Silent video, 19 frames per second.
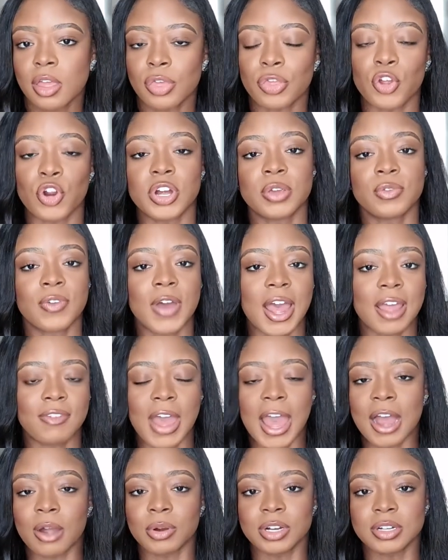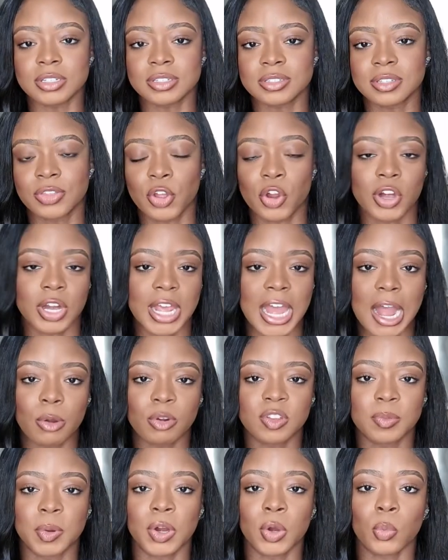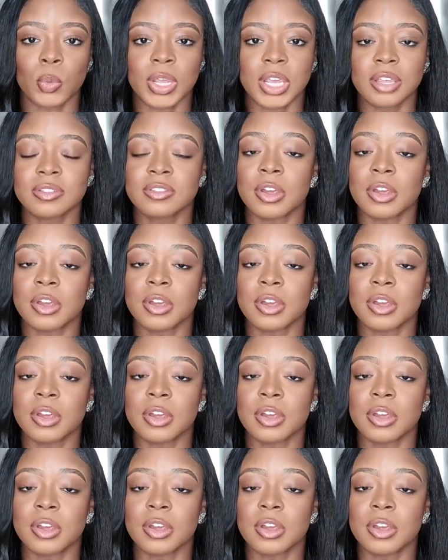35 hours, 30 hours per week.